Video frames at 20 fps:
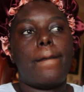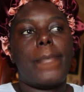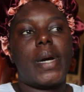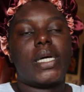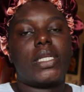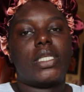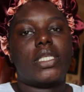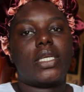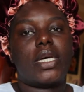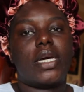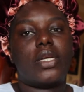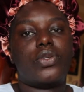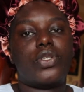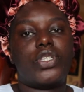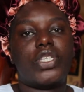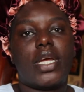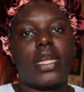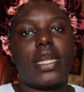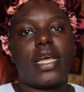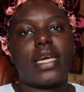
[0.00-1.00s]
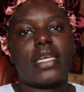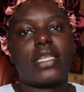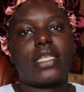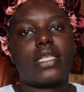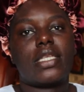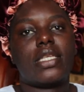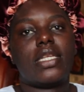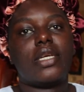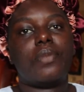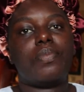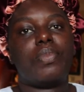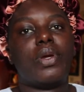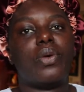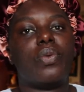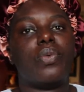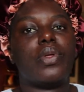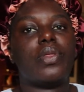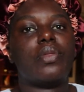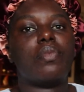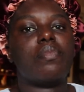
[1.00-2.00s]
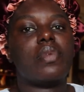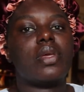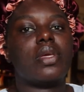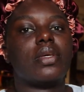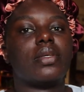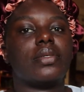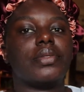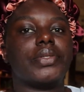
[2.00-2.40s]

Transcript: but katusha likes sleeping with me